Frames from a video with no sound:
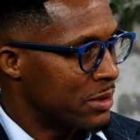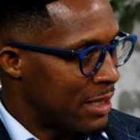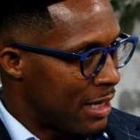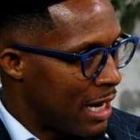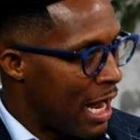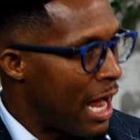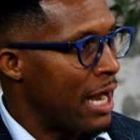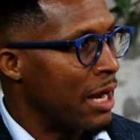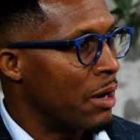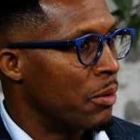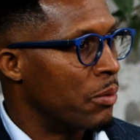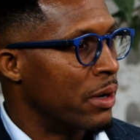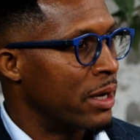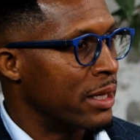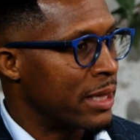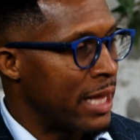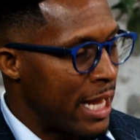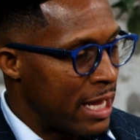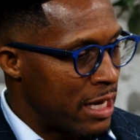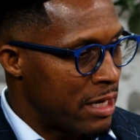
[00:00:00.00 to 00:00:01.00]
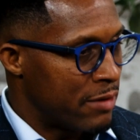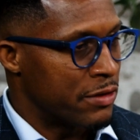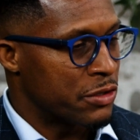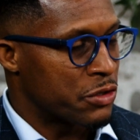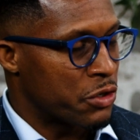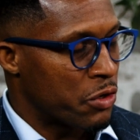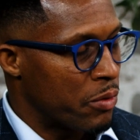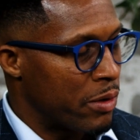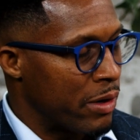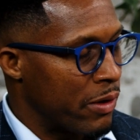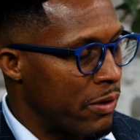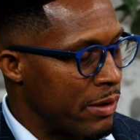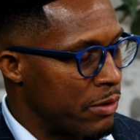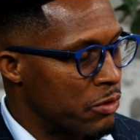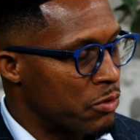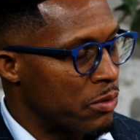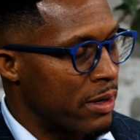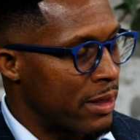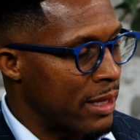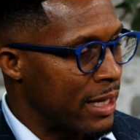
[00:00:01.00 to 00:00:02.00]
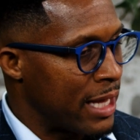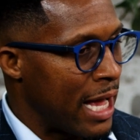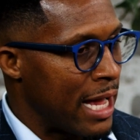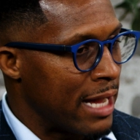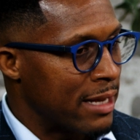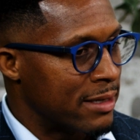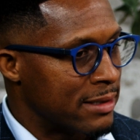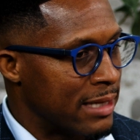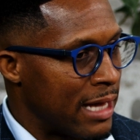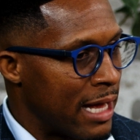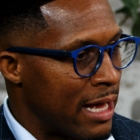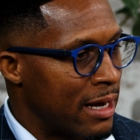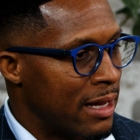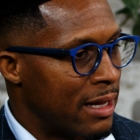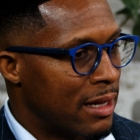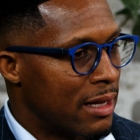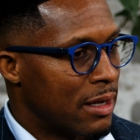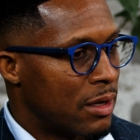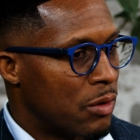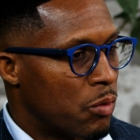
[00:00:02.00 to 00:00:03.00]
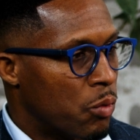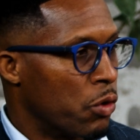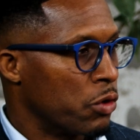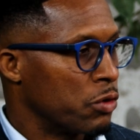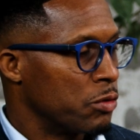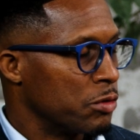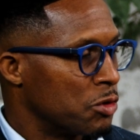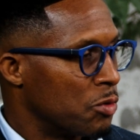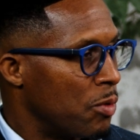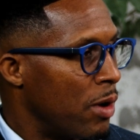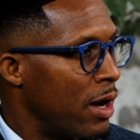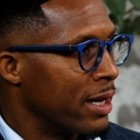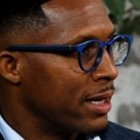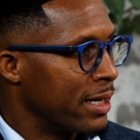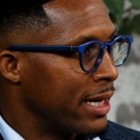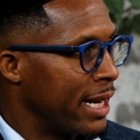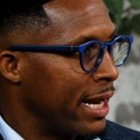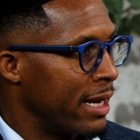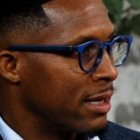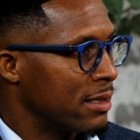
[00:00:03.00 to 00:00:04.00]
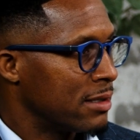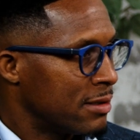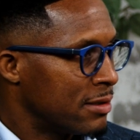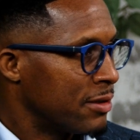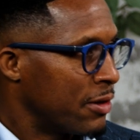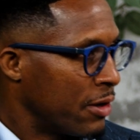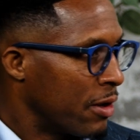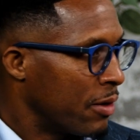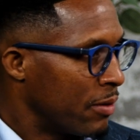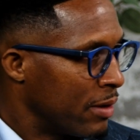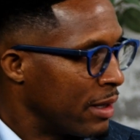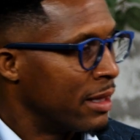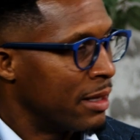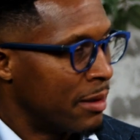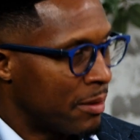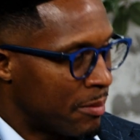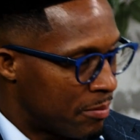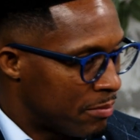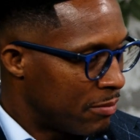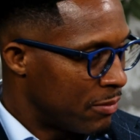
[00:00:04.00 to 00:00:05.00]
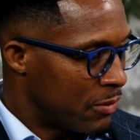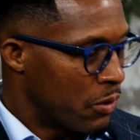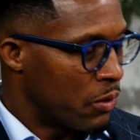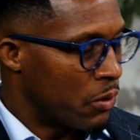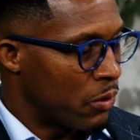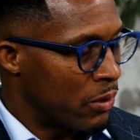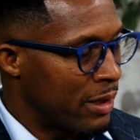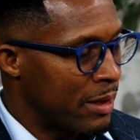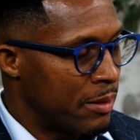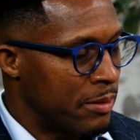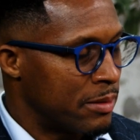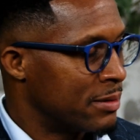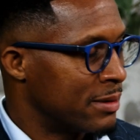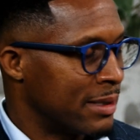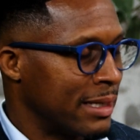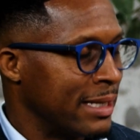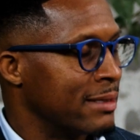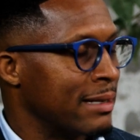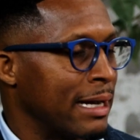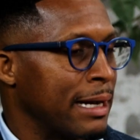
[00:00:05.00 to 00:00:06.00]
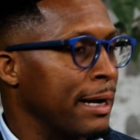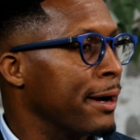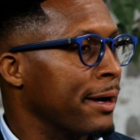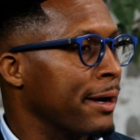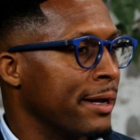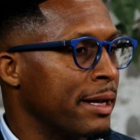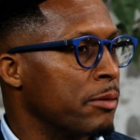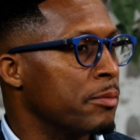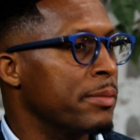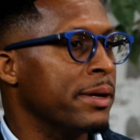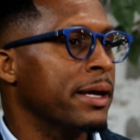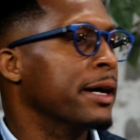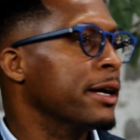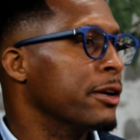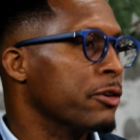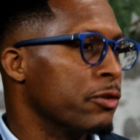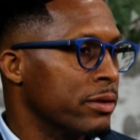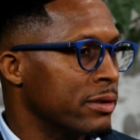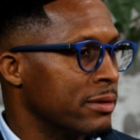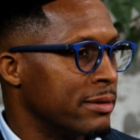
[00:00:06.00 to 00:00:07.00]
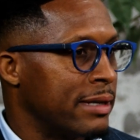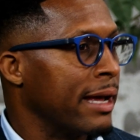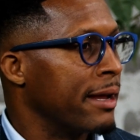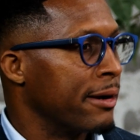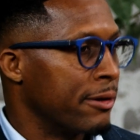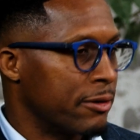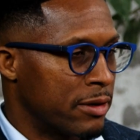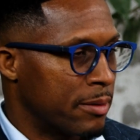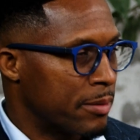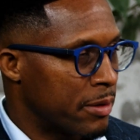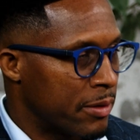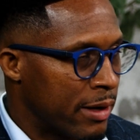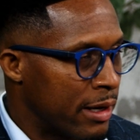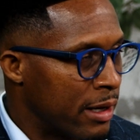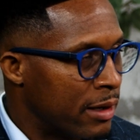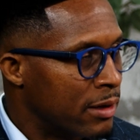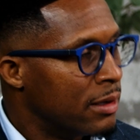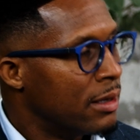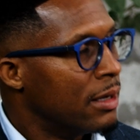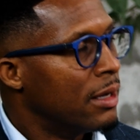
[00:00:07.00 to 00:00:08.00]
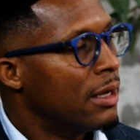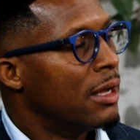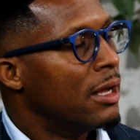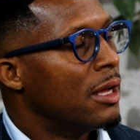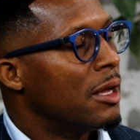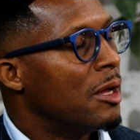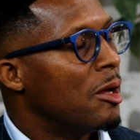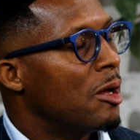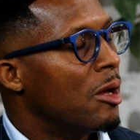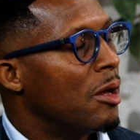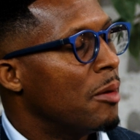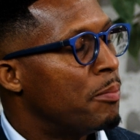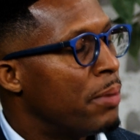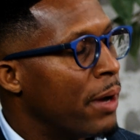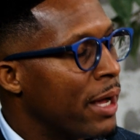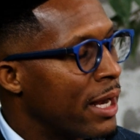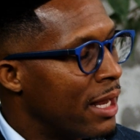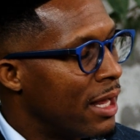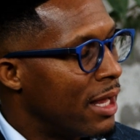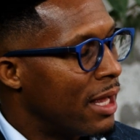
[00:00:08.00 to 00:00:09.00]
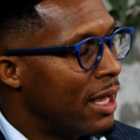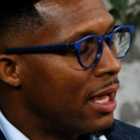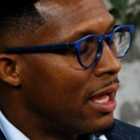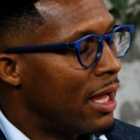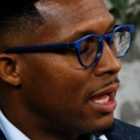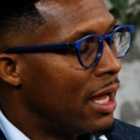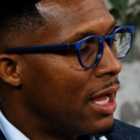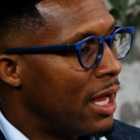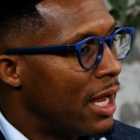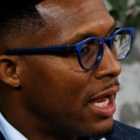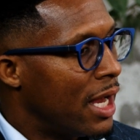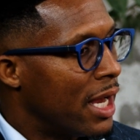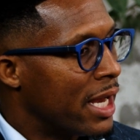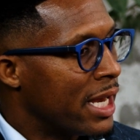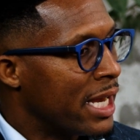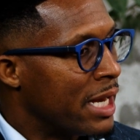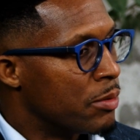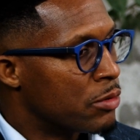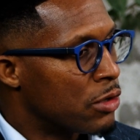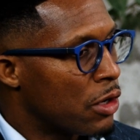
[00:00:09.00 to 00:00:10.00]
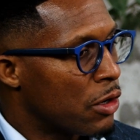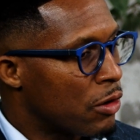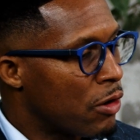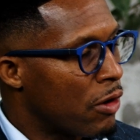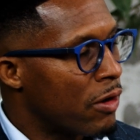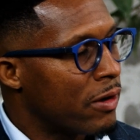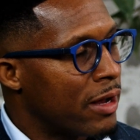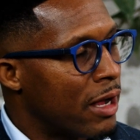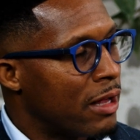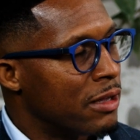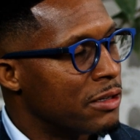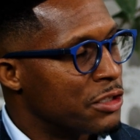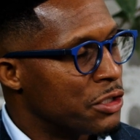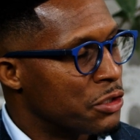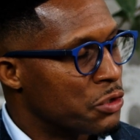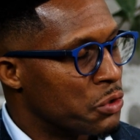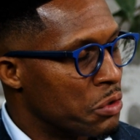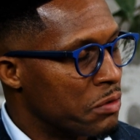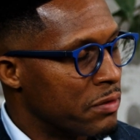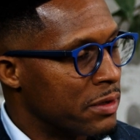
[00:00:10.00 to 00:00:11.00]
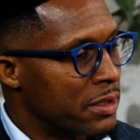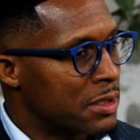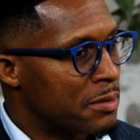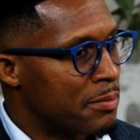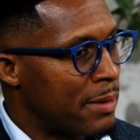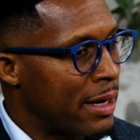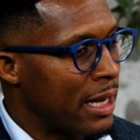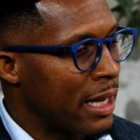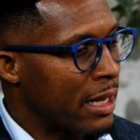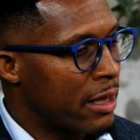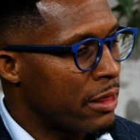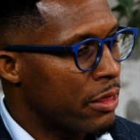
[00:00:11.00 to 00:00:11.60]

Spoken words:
at Iowa at the end of his career. He was one of the guys that worked with Swan and Gantz, in the early, he's like, he would be 110 or something right now. But he was on our cardiology service, my